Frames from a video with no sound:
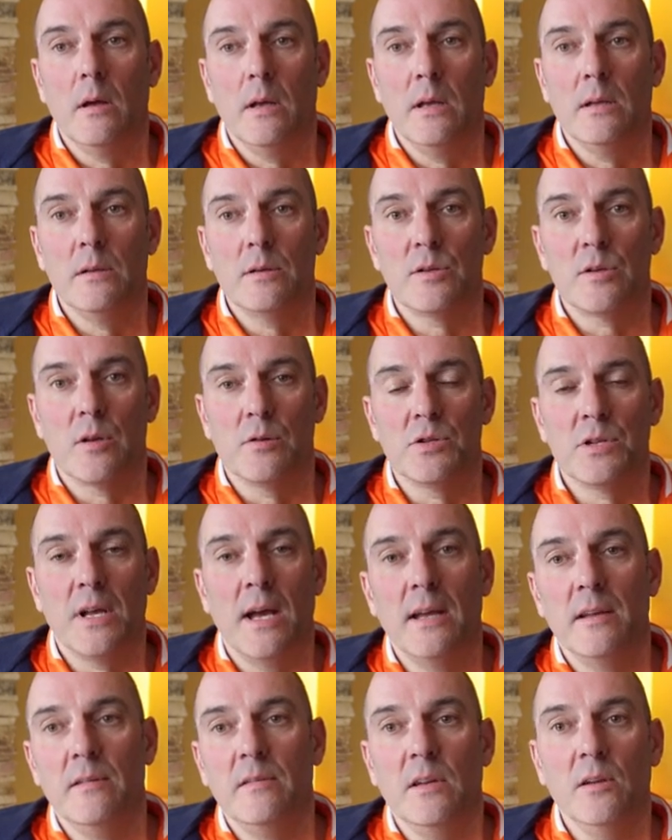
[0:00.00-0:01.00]
in the
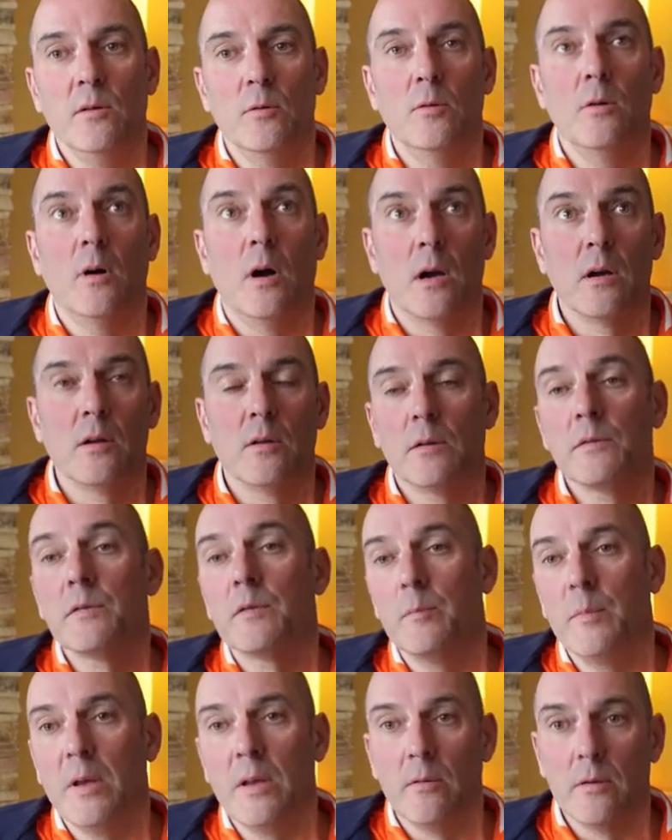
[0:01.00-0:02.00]
society who are not
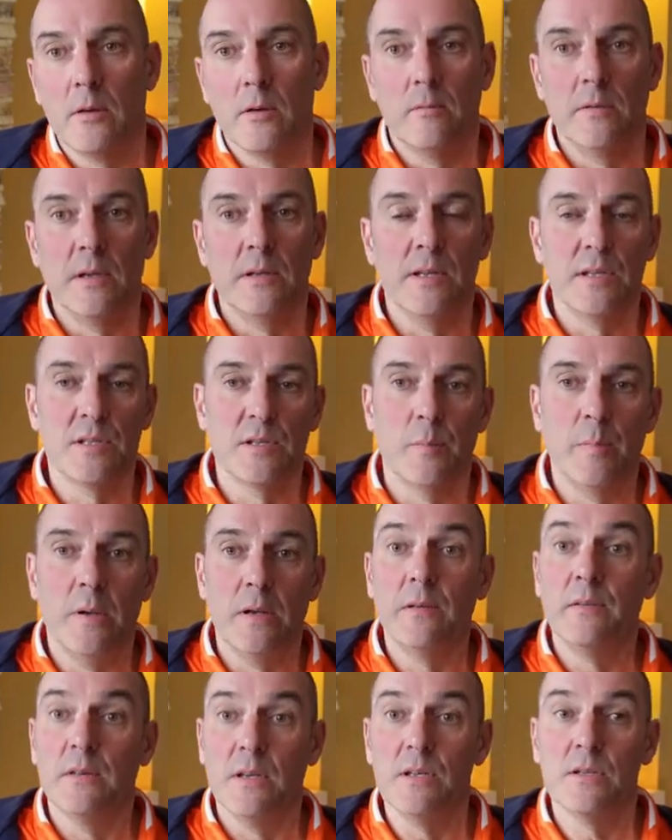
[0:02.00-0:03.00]
familiar with
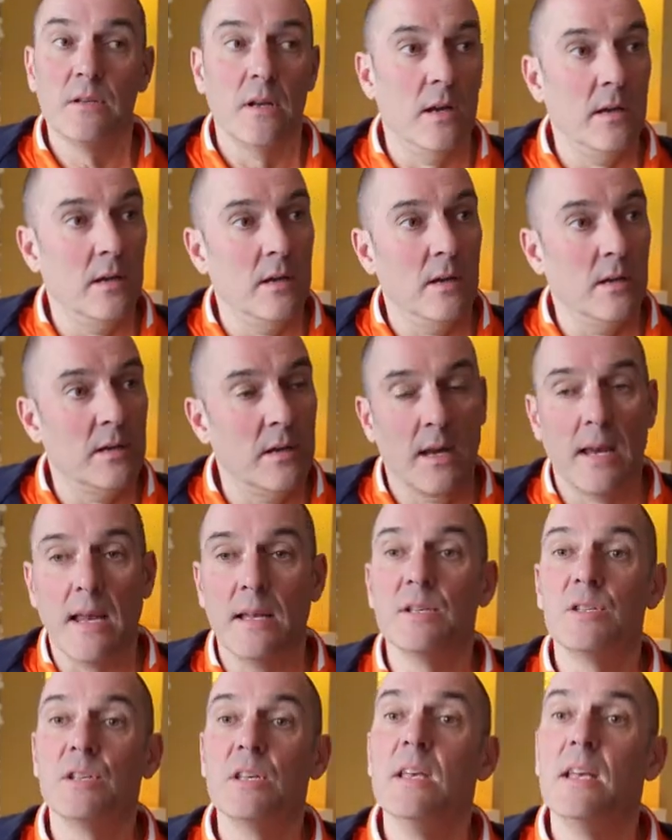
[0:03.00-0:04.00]
disabilities
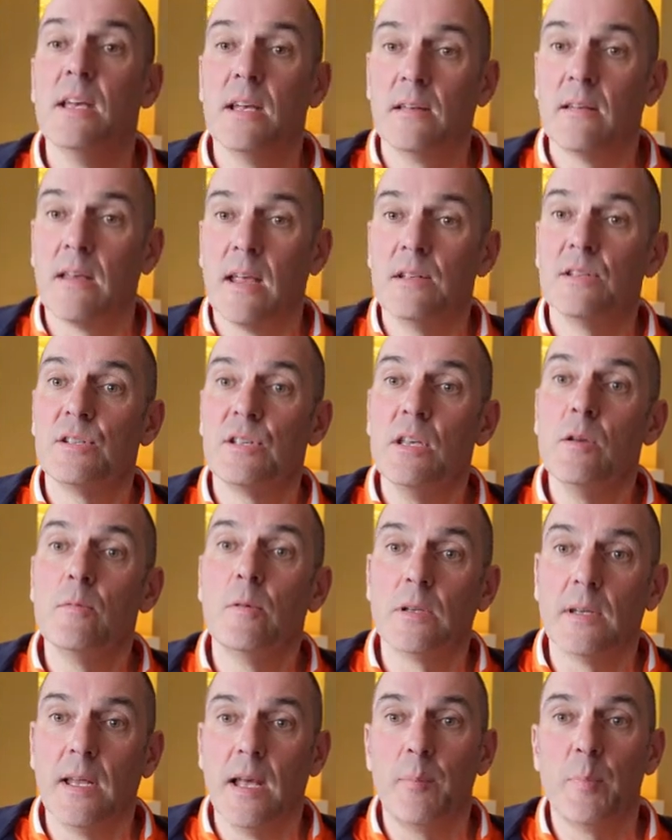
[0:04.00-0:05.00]
can see it, can see
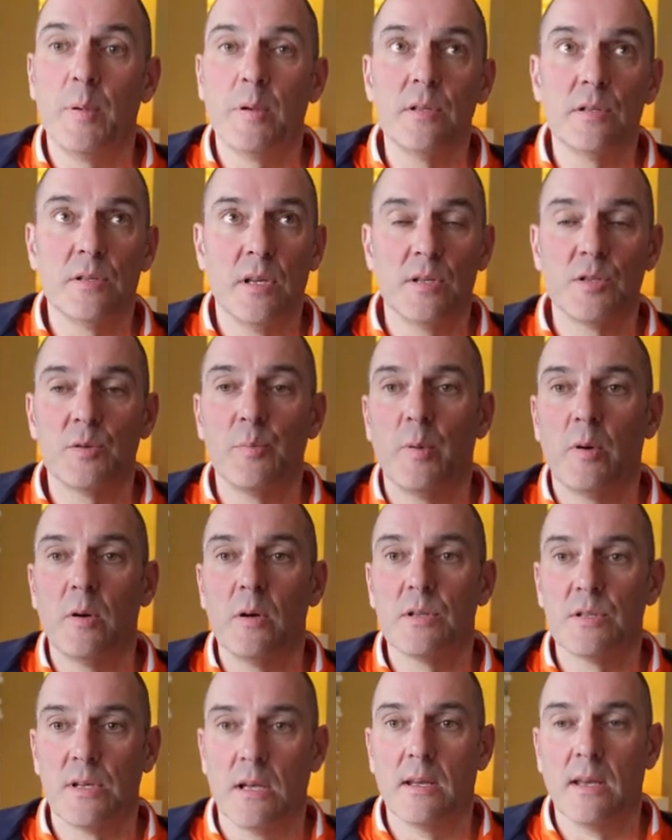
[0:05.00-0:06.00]
what happens in
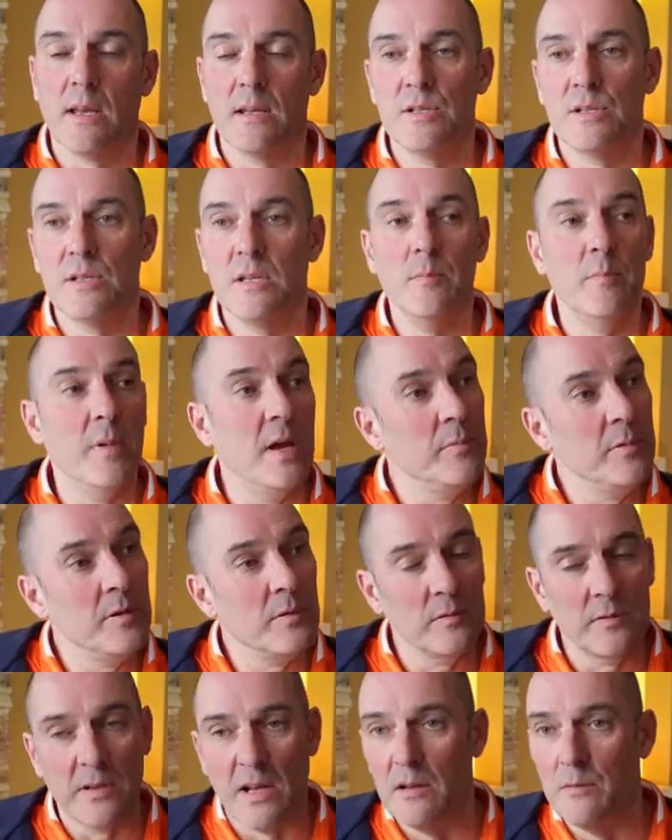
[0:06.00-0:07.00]
sports, and can see maybe
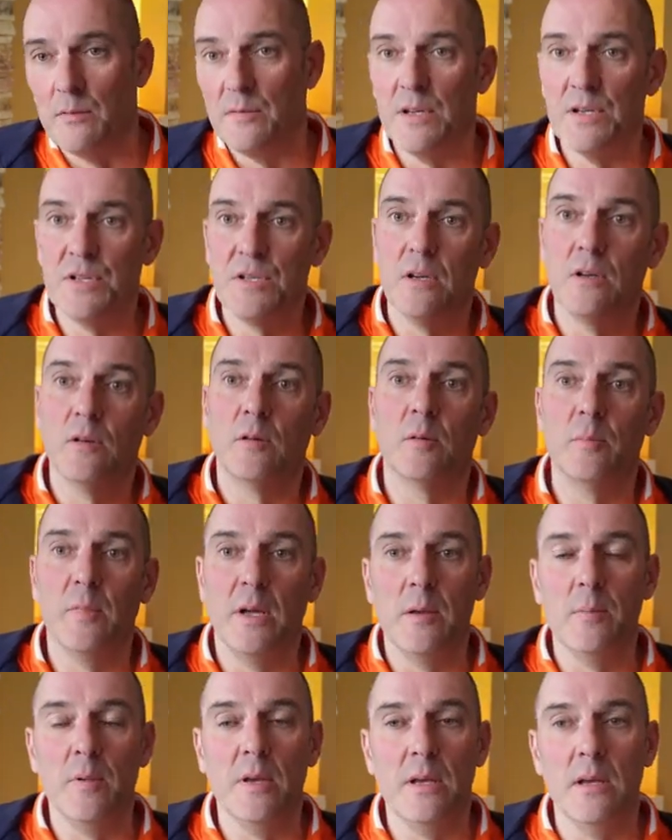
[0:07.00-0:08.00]
on television or
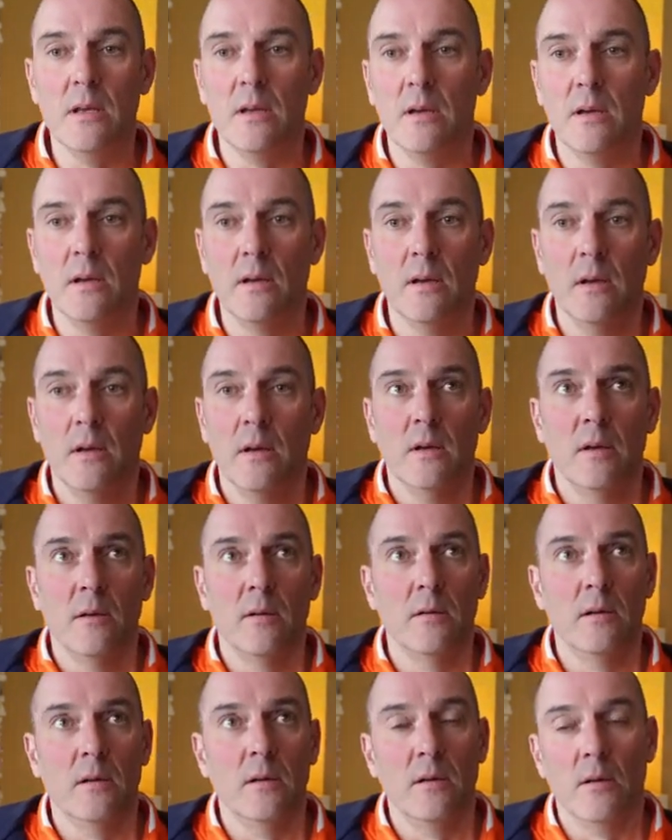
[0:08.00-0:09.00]
maybe
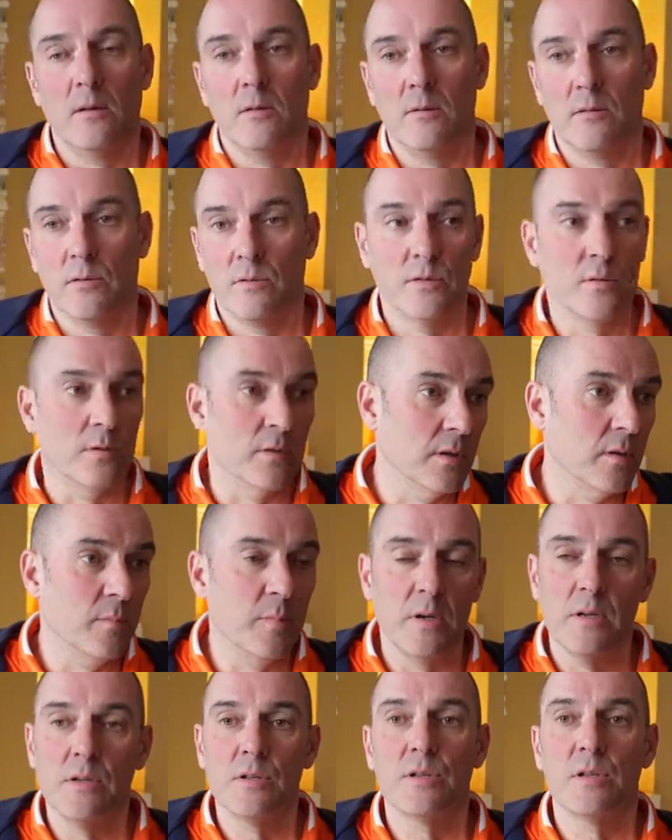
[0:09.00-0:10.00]
on
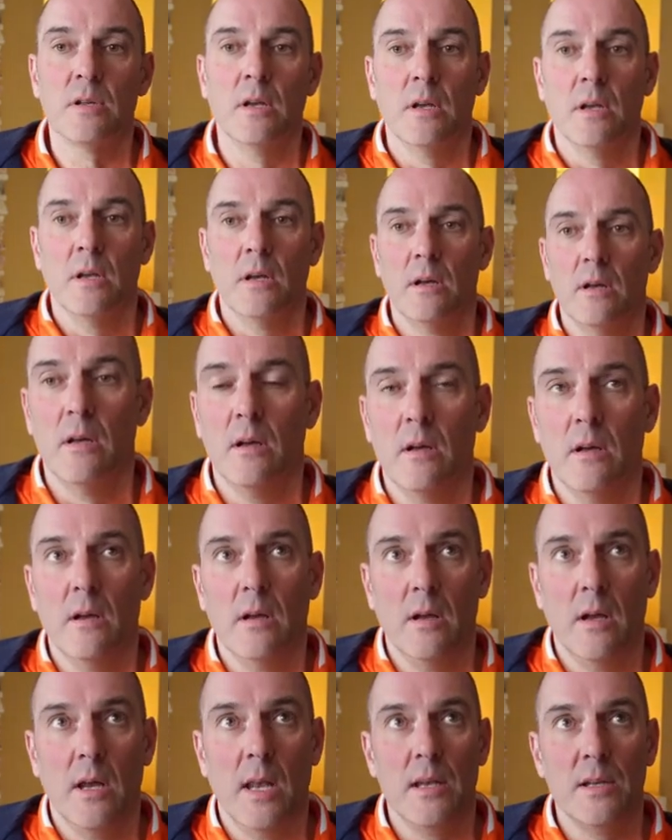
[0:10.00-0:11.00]
tournaments
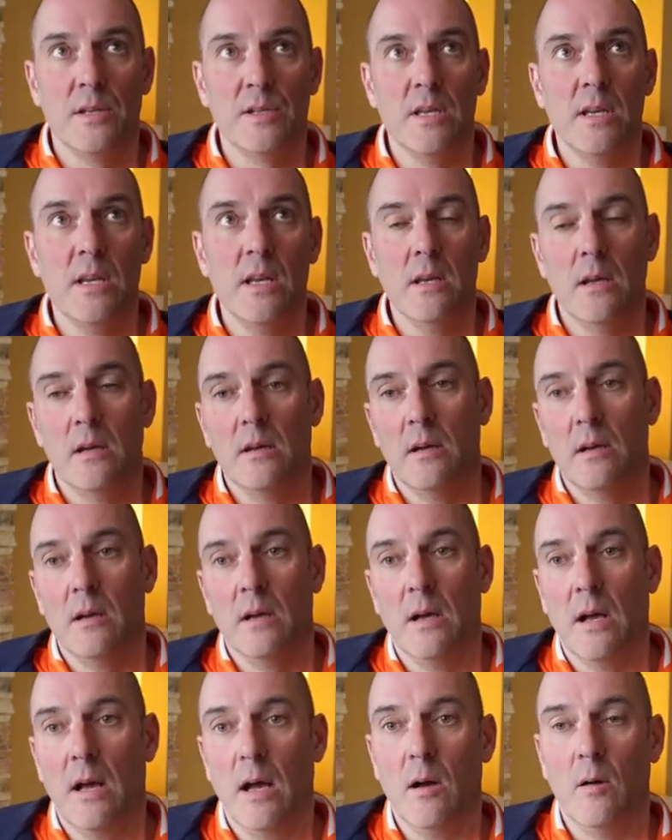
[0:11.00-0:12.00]
and see
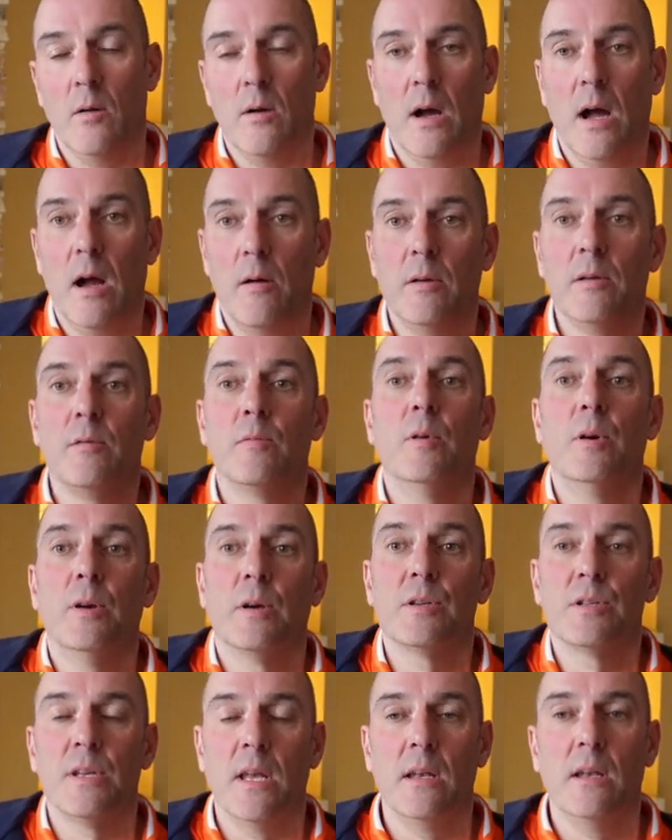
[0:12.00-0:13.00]
how it
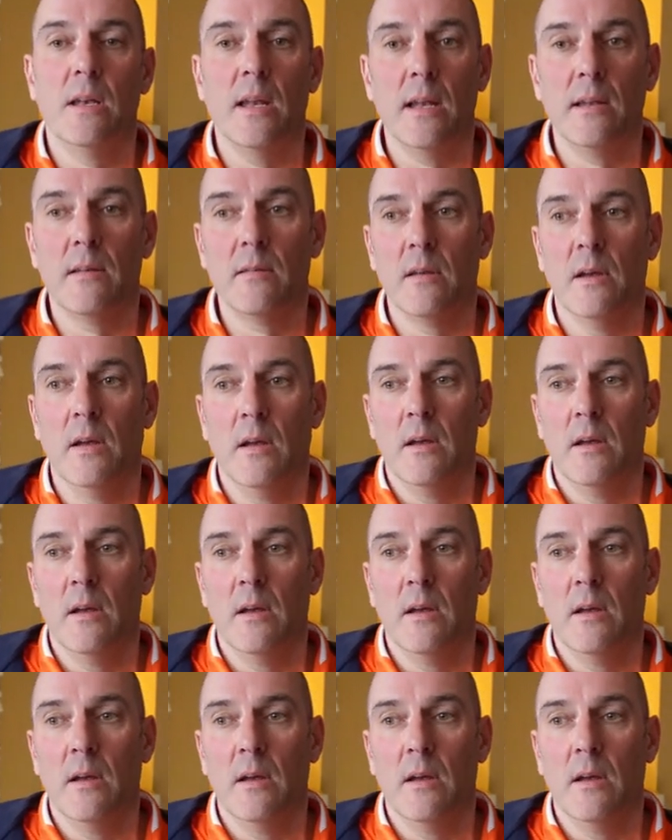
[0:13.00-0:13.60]
works, and that